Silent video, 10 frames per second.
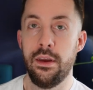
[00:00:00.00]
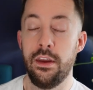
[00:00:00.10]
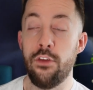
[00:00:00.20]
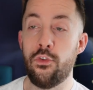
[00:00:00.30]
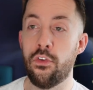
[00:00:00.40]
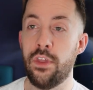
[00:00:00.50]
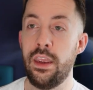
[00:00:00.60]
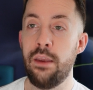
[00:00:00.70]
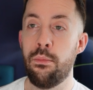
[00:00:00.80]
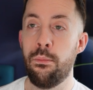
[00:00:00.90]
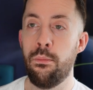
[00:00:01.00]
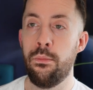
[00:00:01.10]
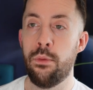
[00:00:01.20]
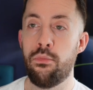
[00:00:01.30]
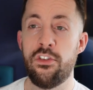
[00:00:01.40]
You've got the
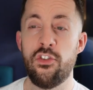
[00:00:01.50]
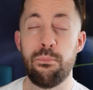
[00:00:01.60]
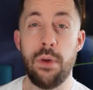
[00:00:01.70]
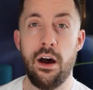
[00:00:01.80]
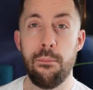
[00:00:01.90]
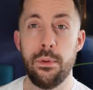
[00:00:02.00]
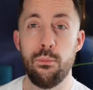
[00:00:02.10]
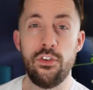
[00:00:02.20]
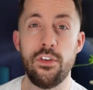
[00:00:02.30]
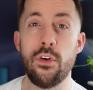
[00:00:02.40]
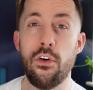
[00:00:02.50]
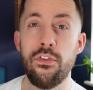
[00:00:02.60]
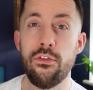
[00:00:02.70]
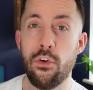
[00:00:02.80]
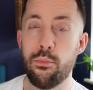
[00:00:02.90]
British pub, which is
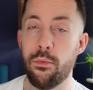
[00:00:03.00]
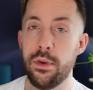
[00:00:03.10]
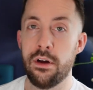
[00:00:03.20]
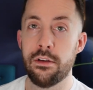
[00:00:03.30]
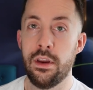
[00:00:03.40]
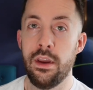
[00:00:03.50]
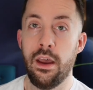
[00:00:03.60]
on the Royal Promenade.